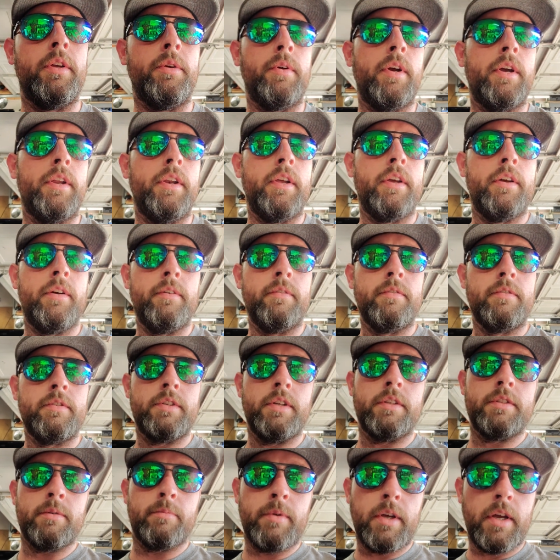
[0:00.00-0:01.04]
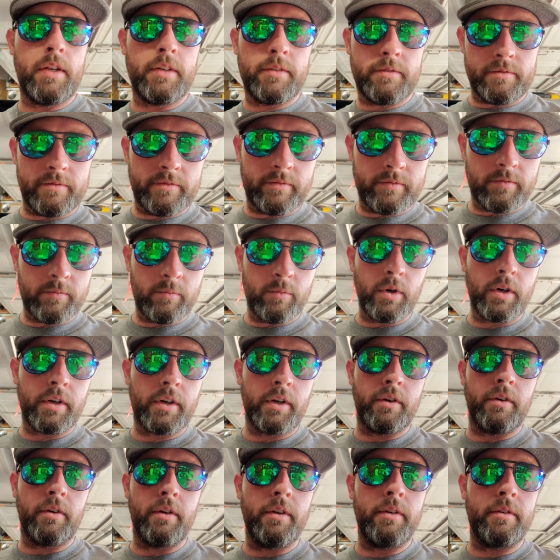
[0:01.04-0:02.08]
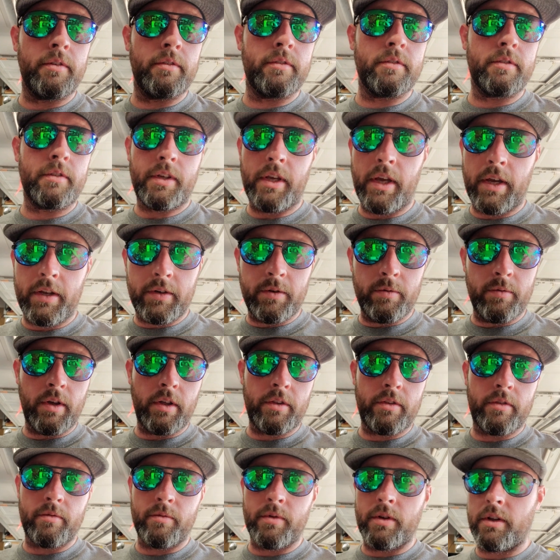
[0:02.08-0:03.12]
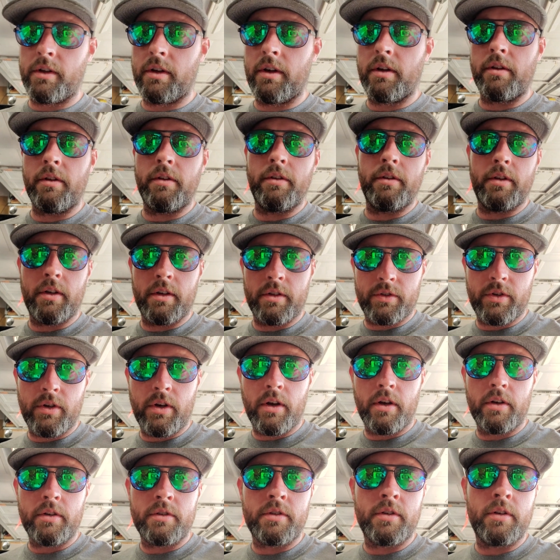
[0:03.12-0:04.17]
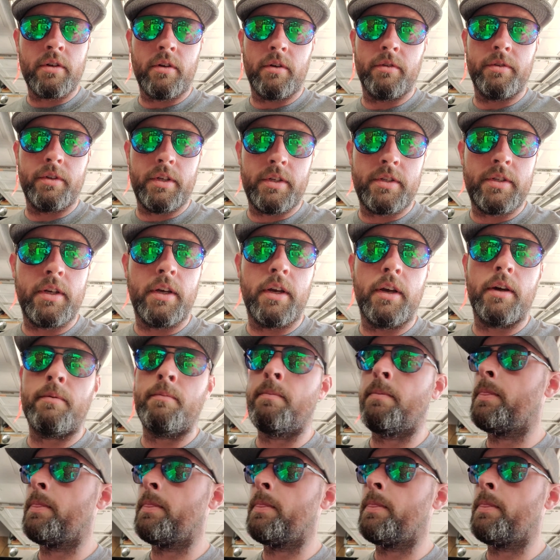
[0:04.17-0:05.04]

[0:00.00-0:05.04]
right now, since I'm not working on it, can't do nothing really other than the exhaust on this side,